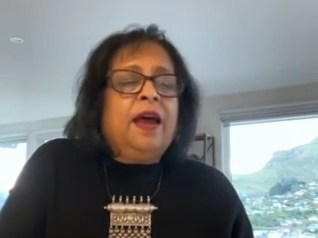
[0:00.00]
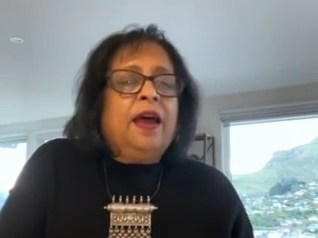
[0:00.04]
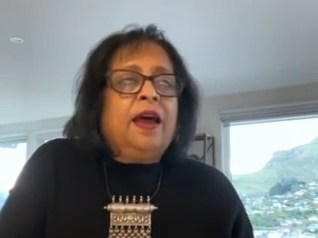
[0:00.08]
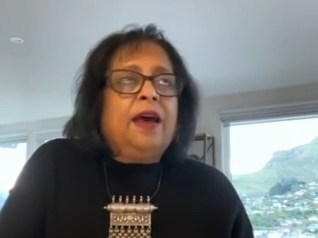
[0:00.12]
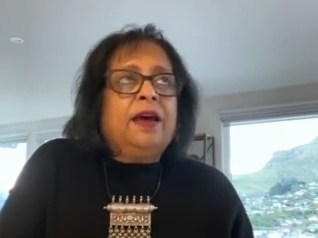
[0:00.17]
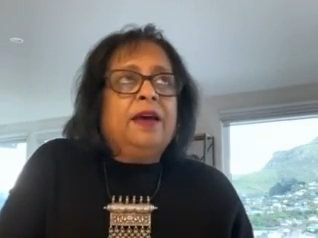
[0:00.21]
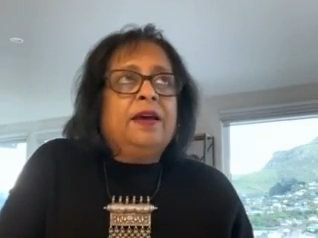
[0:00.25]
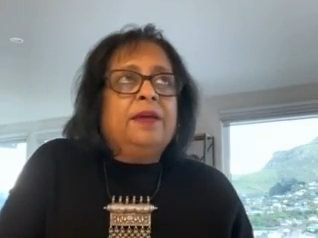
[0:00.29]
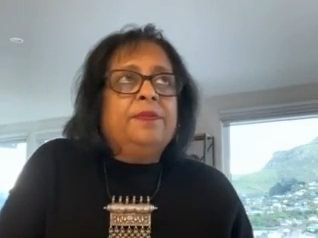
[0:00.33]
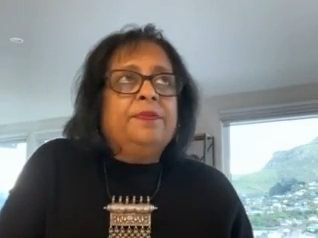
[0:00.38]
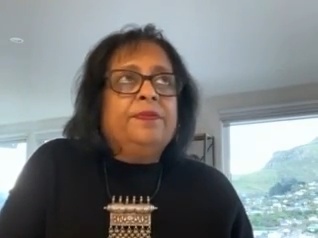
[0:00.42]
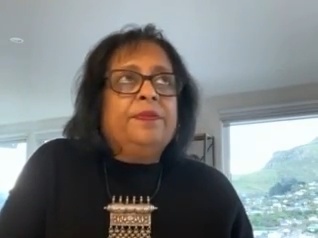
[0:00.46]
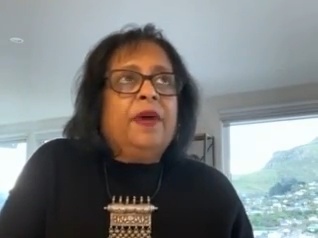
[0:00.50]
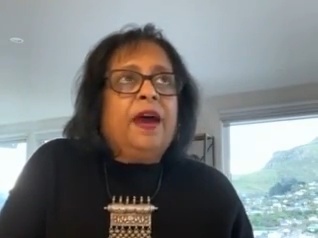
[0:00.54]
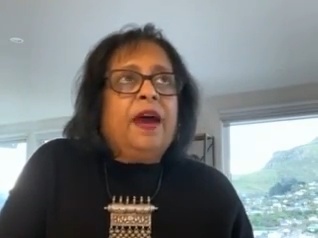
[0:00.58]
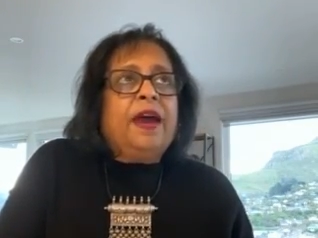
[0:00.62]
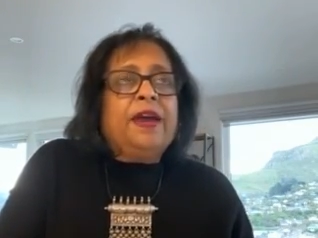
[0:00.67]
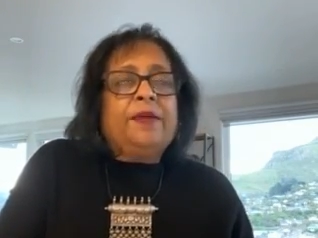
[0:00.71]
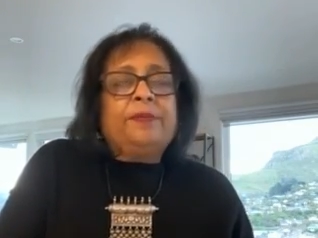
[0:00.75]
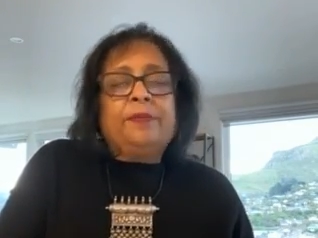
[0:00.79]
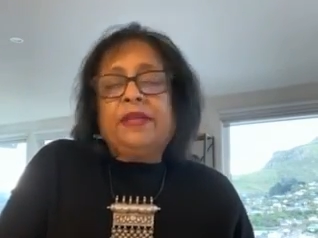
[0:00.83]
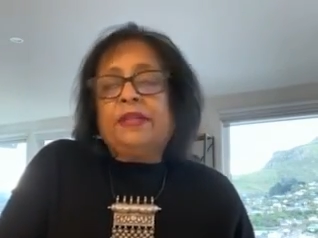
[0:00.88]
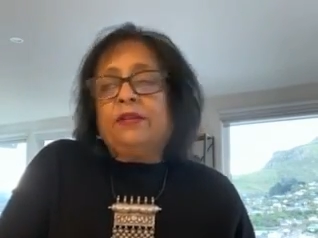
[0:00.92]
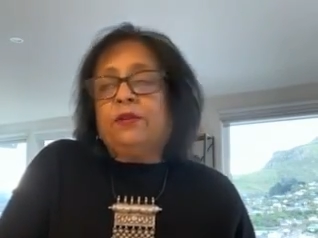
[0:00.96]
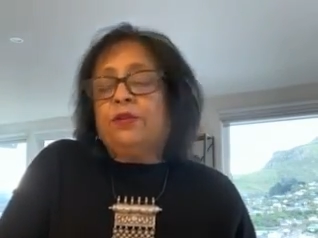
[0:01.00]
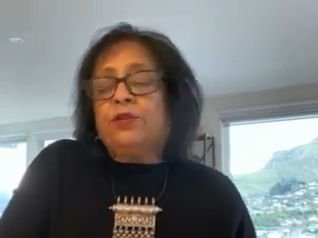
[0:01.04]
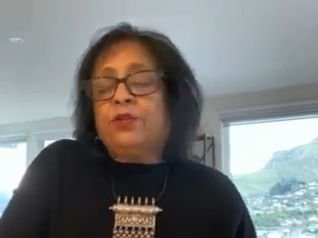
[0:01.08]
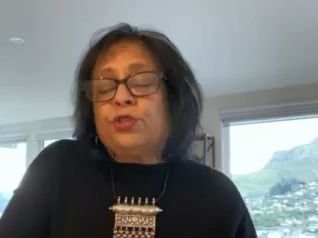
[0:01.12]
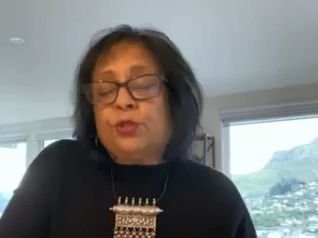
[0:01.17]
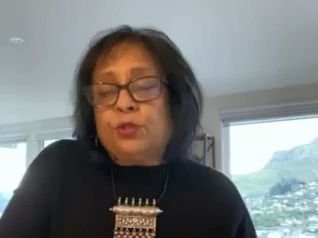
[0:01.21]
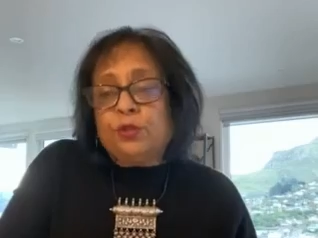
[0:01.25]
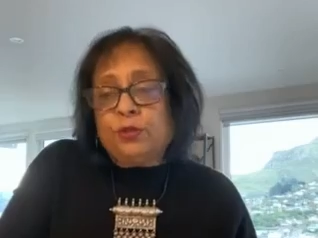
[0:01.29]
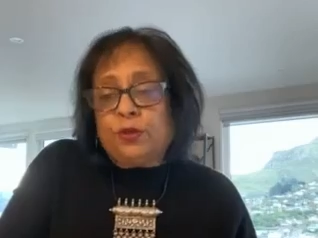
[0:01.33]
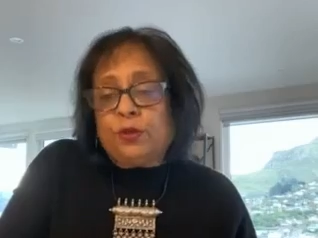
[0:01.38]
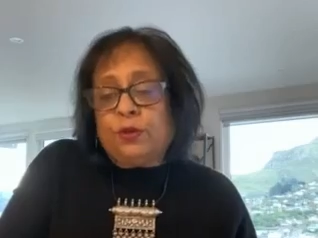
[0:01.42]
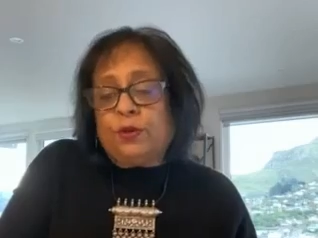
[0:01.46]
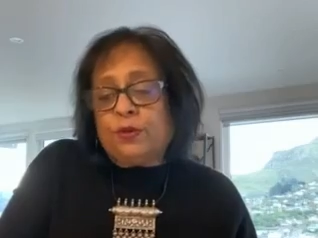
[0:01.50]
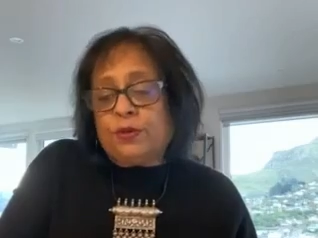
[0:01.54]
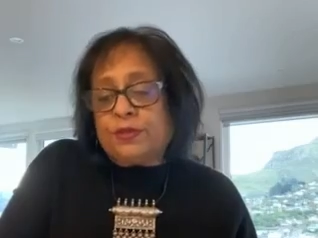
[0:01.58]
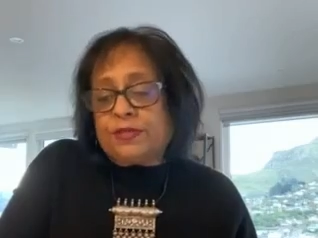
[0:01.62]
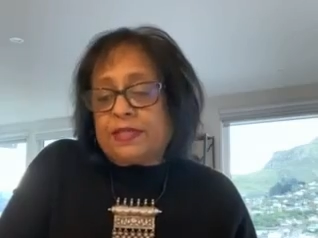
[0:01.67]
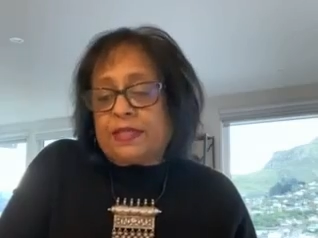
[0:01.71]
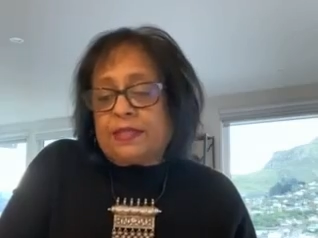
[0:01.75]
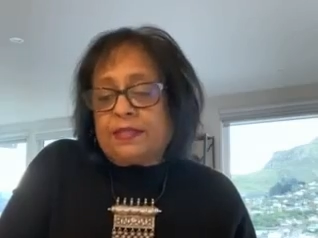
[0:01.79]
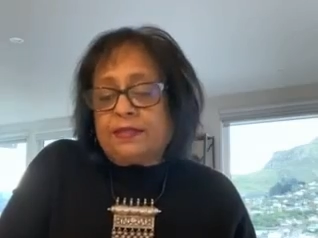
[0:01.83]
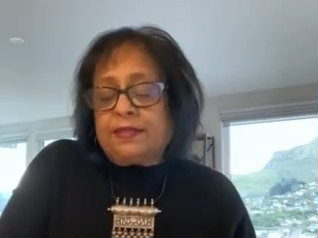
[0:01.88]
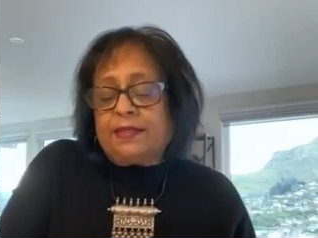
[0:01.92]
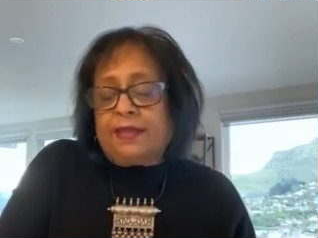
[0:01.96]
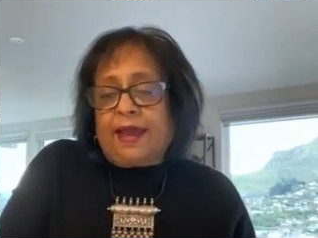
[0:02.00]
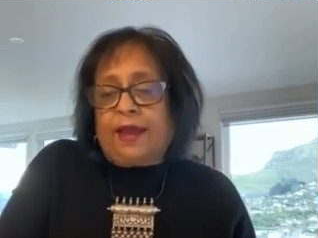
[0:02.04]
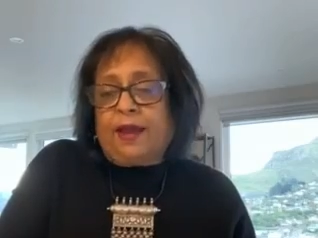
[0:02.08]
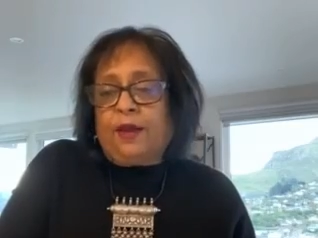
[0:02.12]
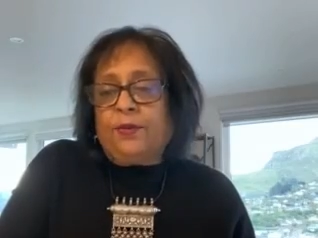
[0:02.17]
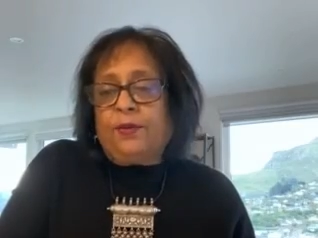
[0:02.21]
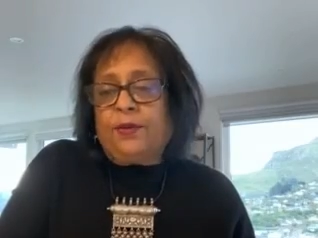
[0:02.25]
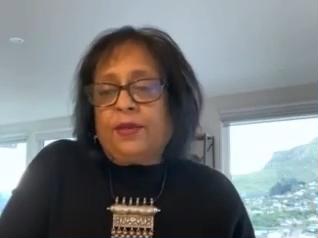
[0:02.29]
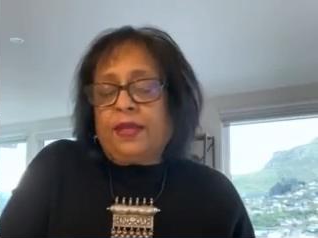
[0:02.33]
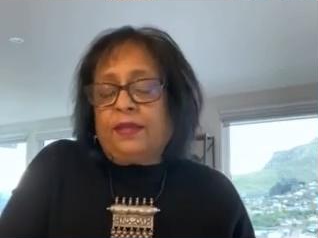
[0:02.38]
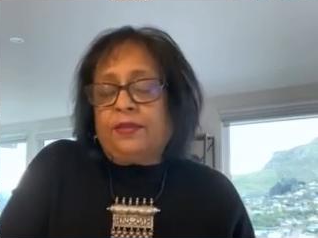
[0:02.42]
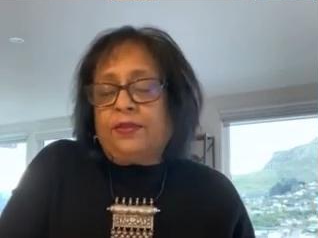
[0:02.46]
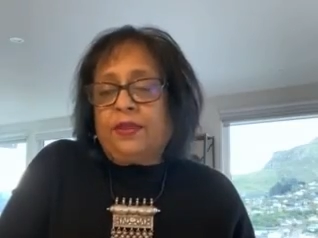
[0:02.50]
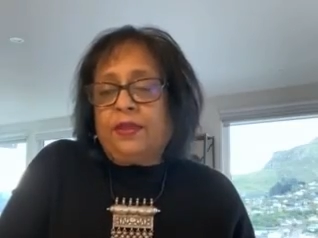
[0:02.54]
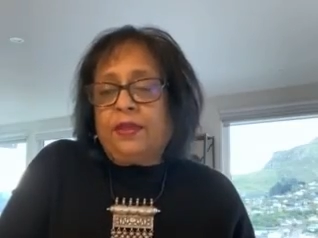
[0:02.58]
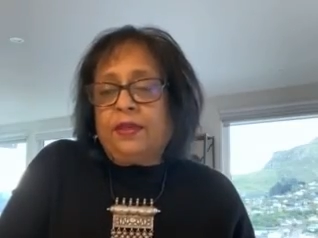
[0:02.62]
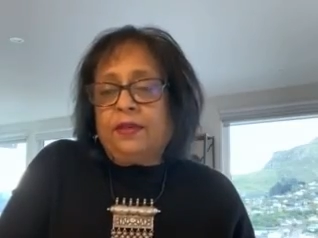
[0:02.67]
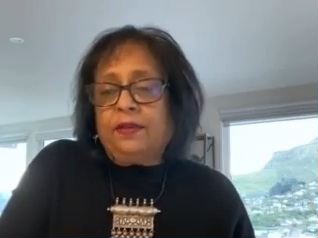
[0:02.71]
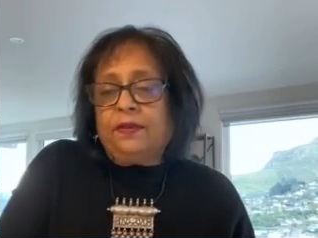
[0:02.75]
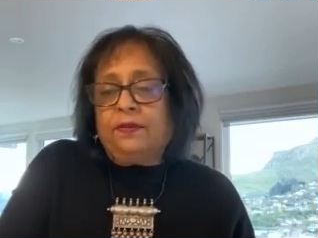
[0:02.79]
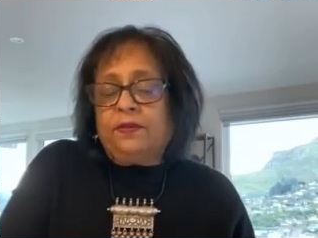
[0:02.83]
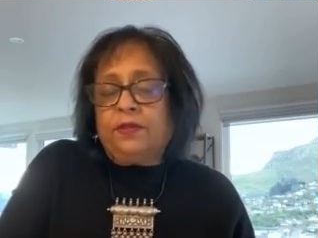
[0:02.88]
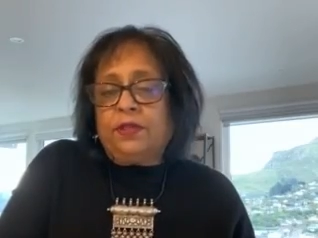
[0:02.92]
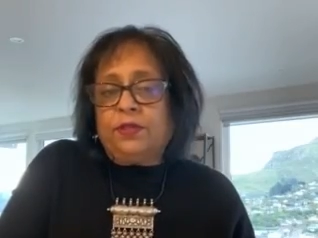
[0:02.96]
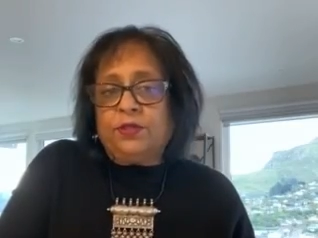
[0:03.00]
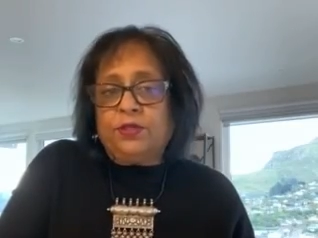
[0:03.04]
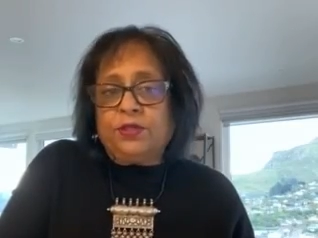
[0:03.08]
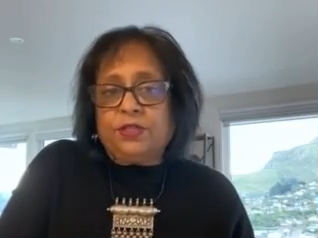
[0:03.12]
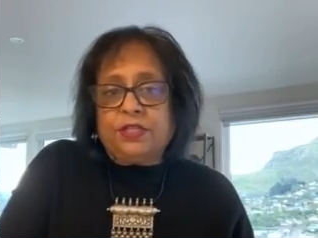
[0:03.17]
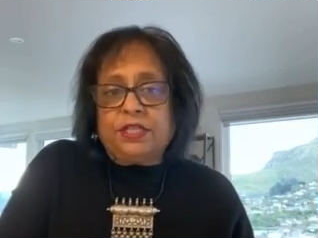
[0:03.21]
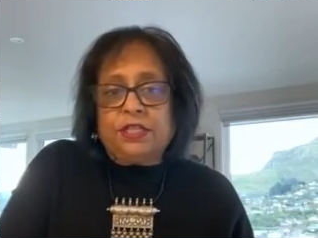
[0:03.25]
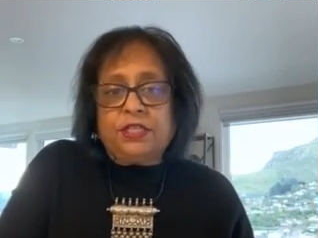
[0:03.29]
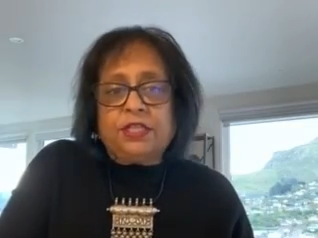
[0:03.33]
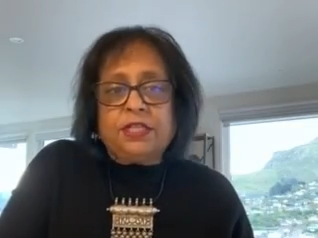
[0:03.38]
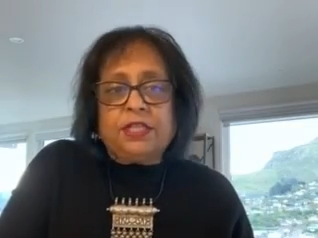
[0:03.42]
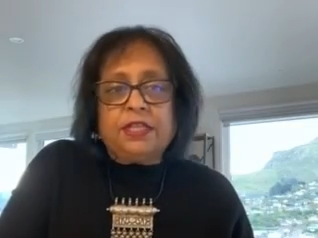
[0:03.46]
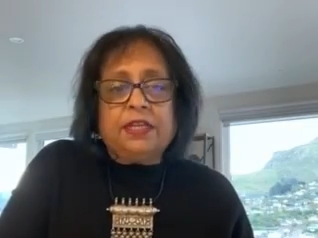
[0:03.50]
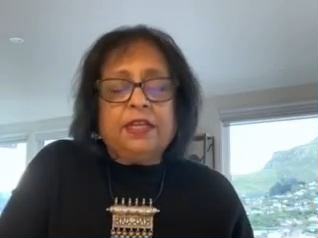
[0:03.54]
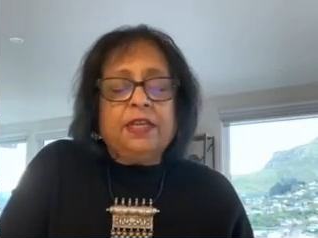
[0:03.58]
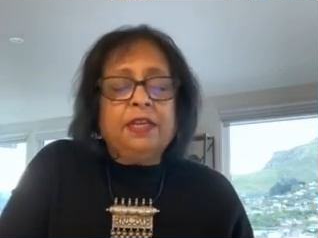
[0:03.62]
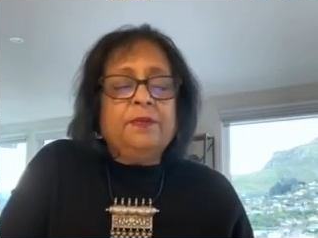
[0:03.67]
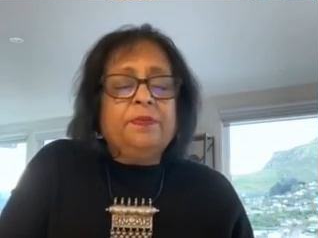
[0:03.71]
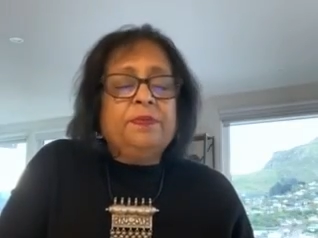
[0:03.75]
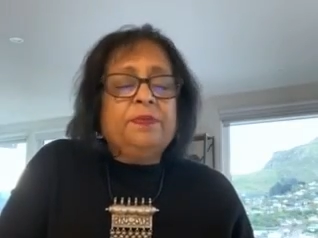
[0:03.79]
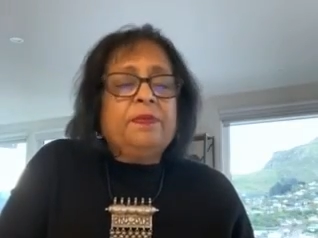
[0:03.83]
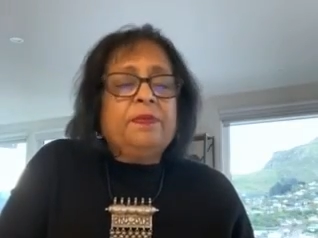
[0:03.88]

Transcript: I have been on two courses now with Vidushni Ji.